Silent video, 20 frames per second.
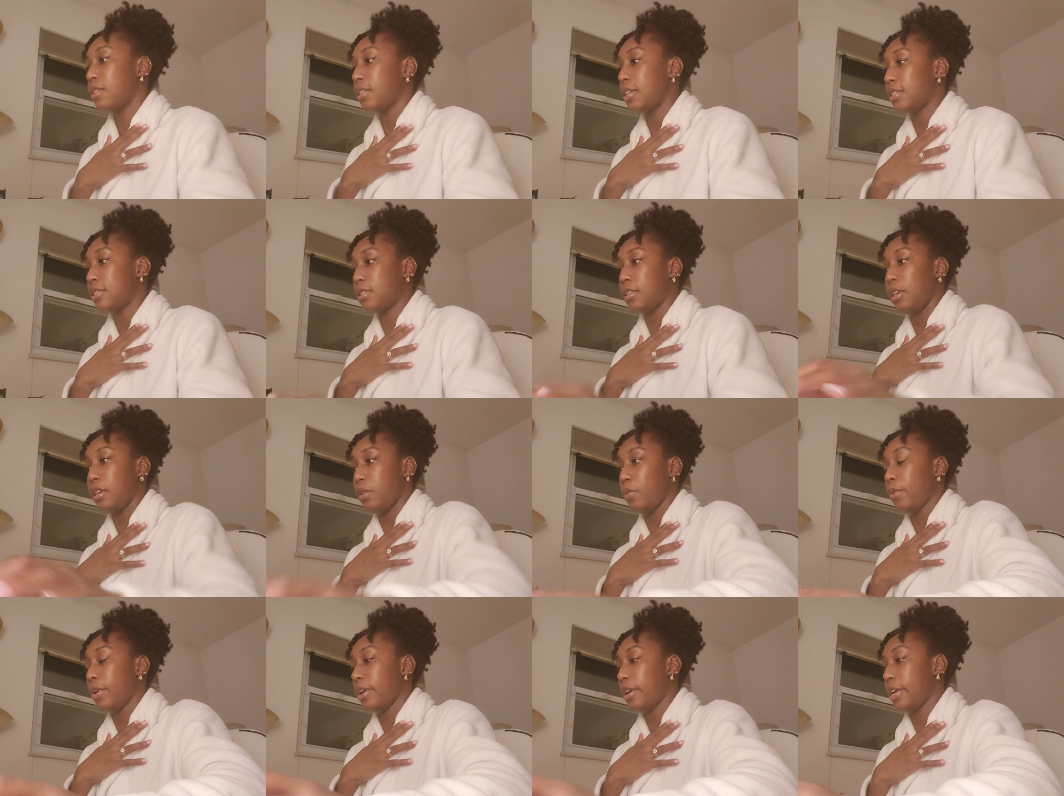let's
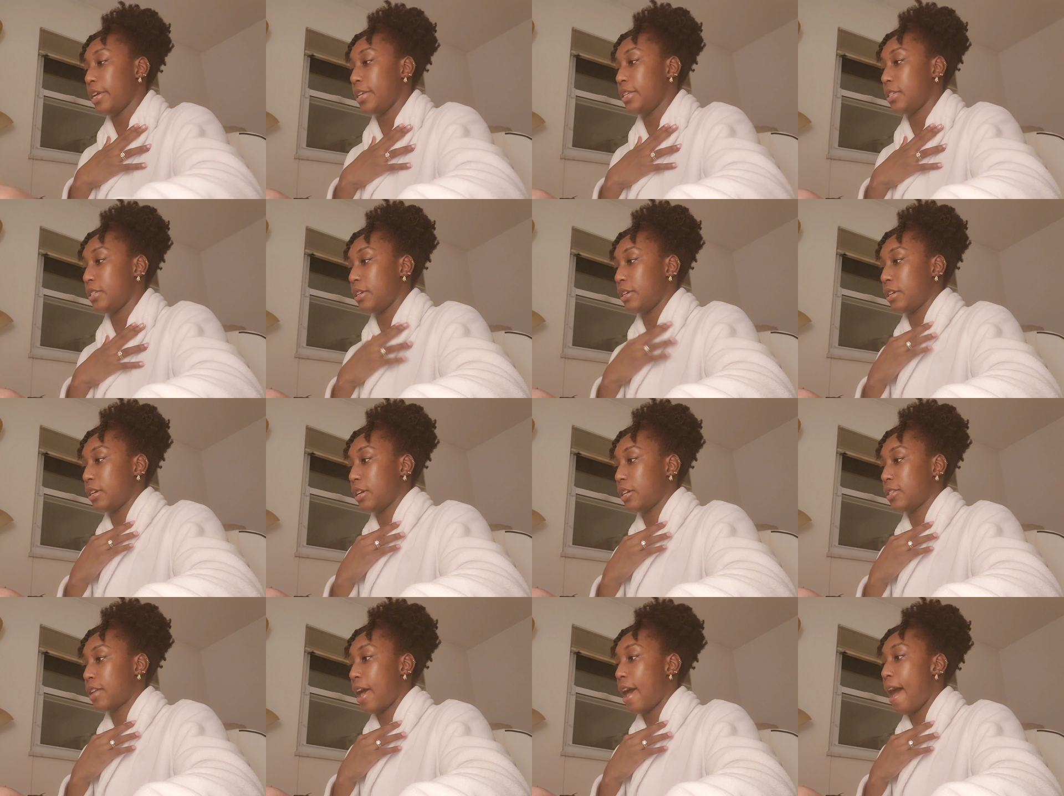see, where is it?
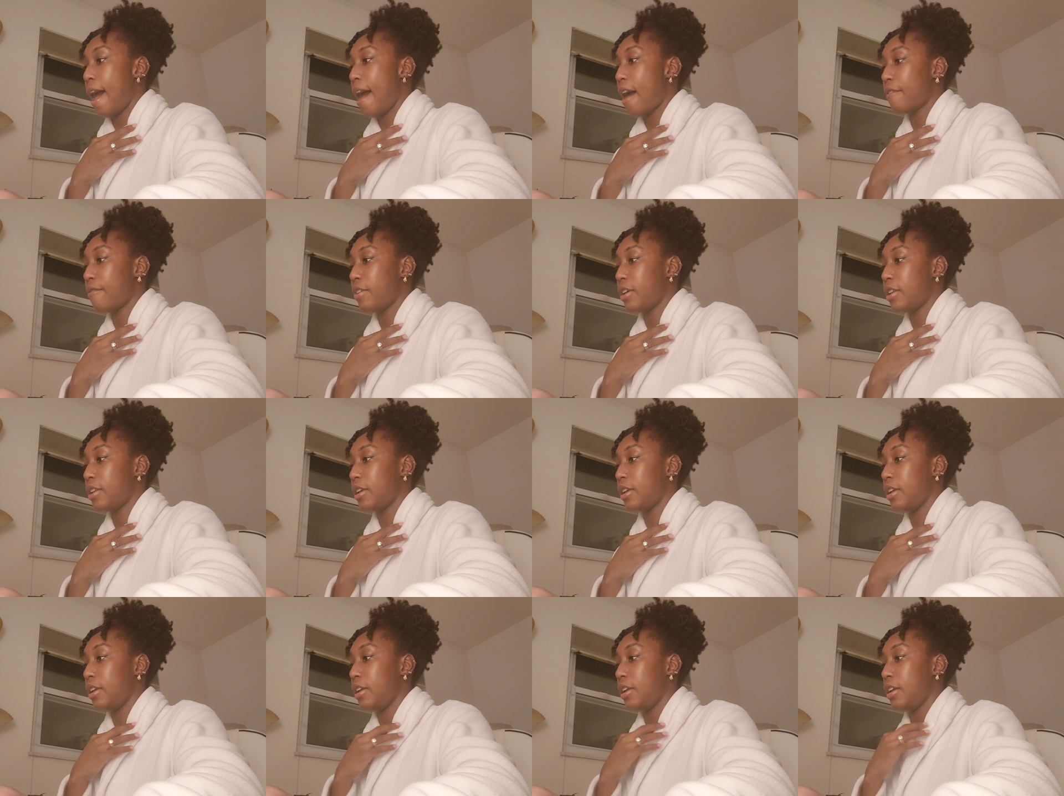Because I have
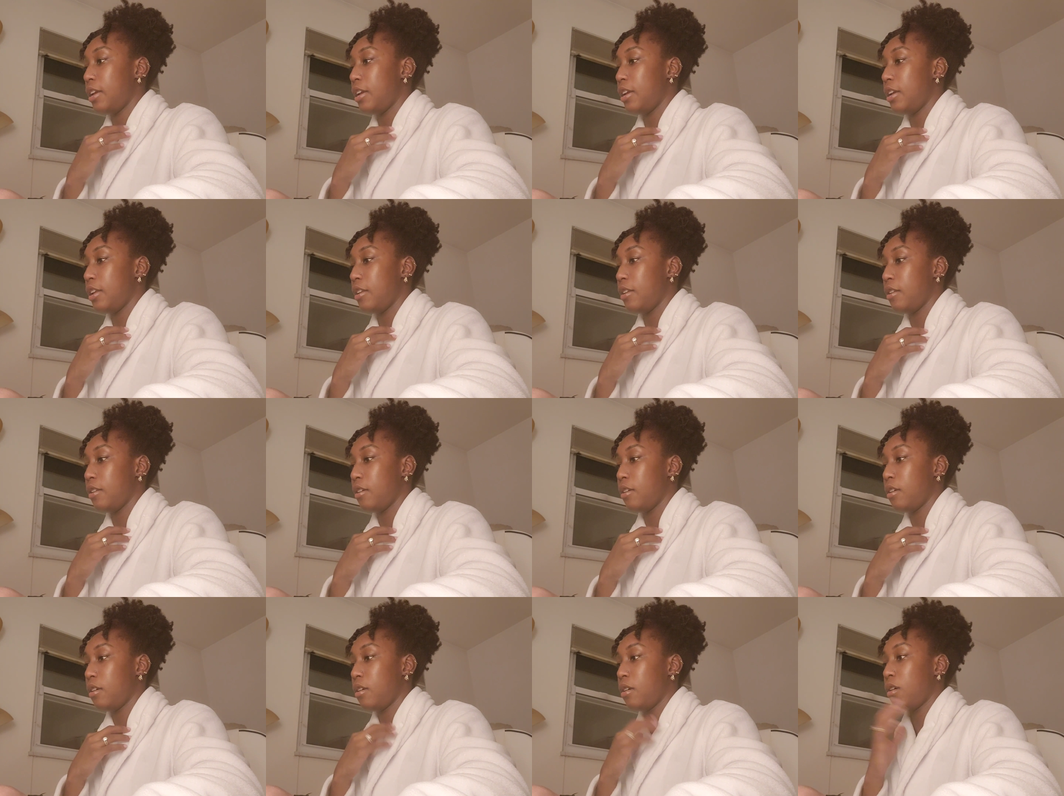it
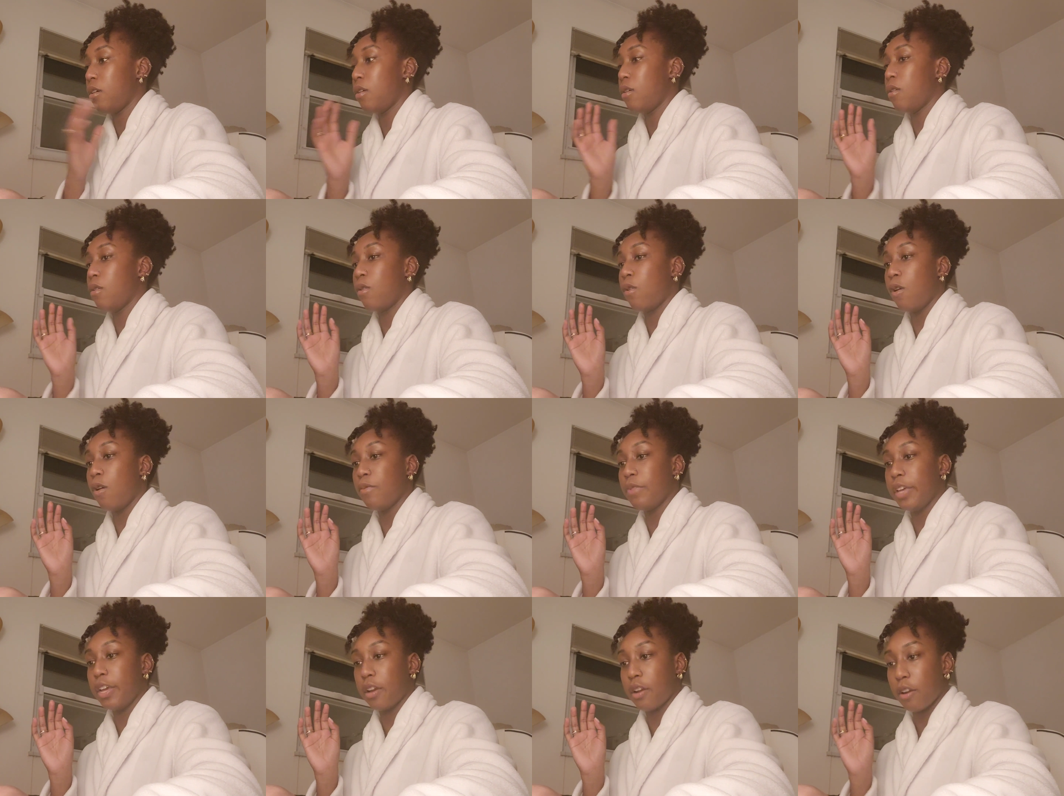in
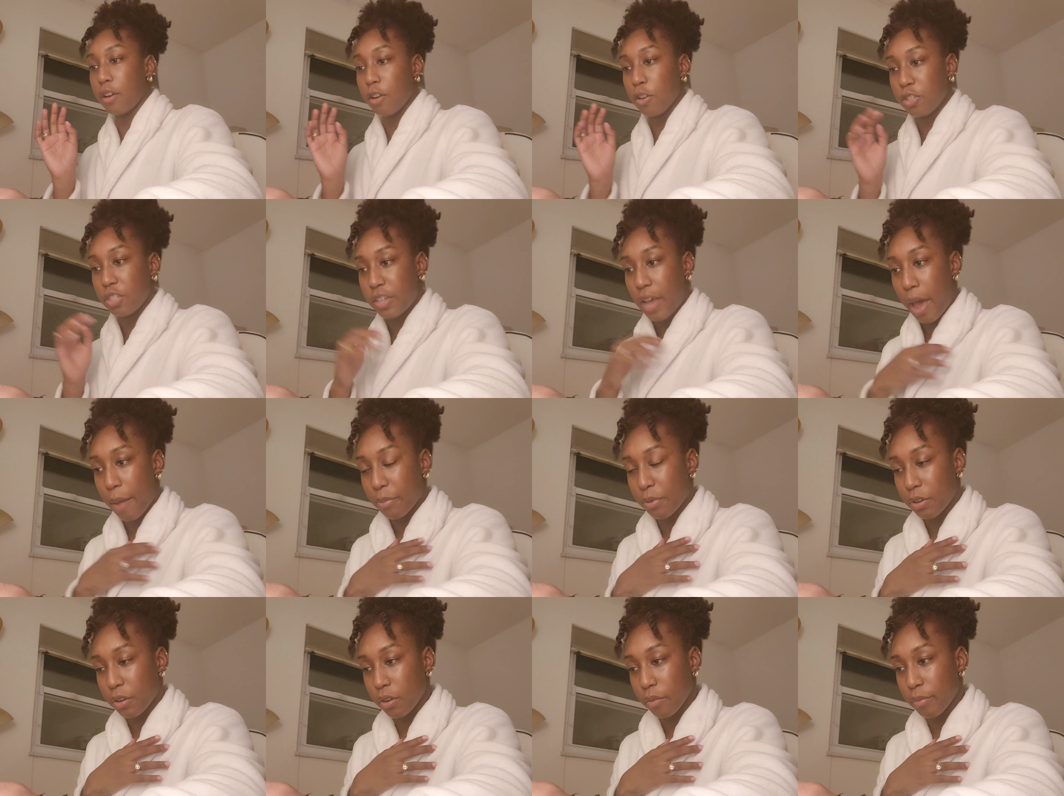only her
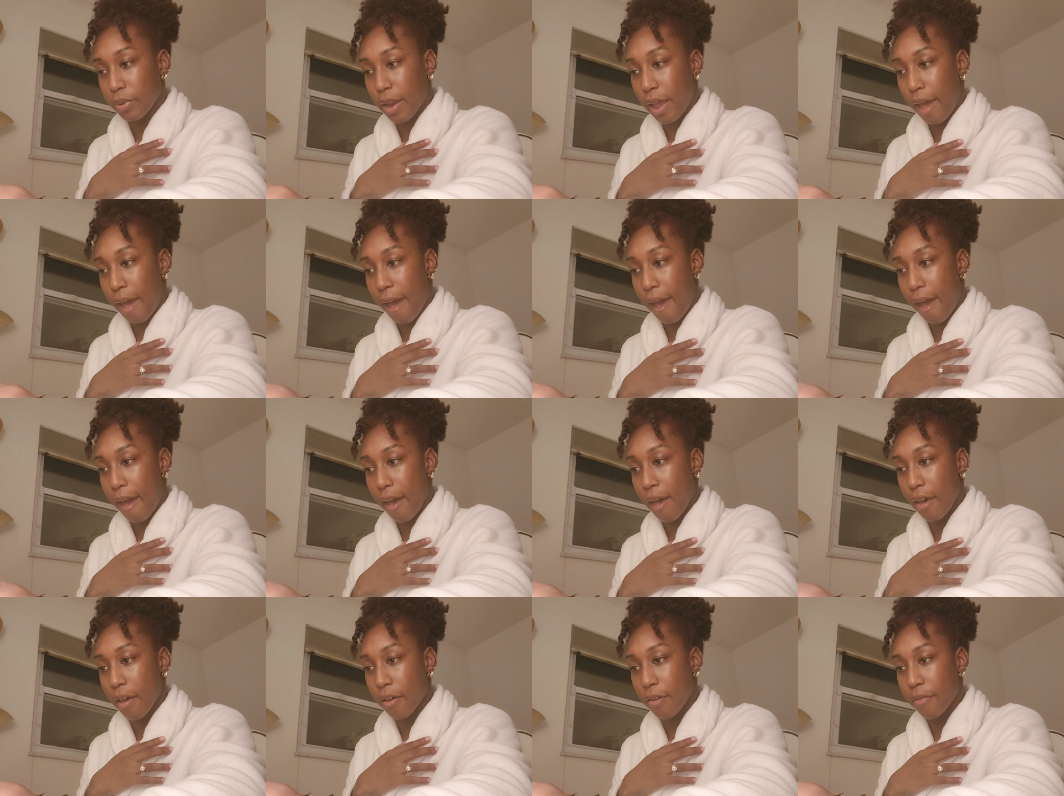chapter, but I
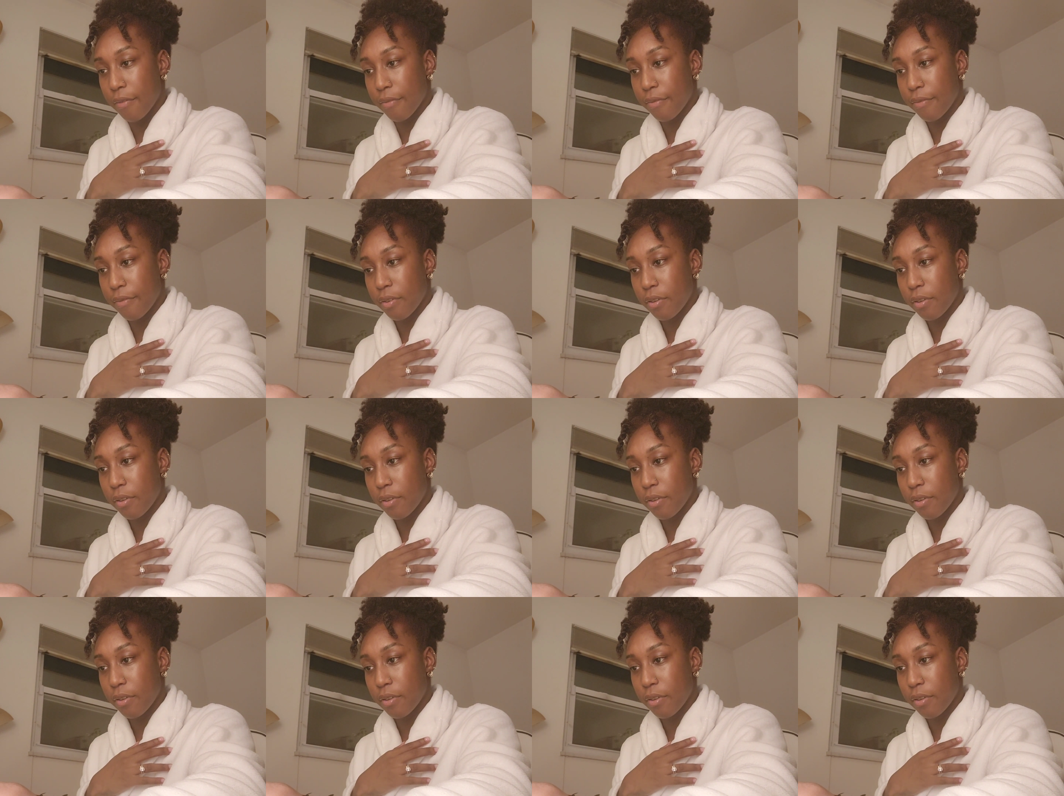have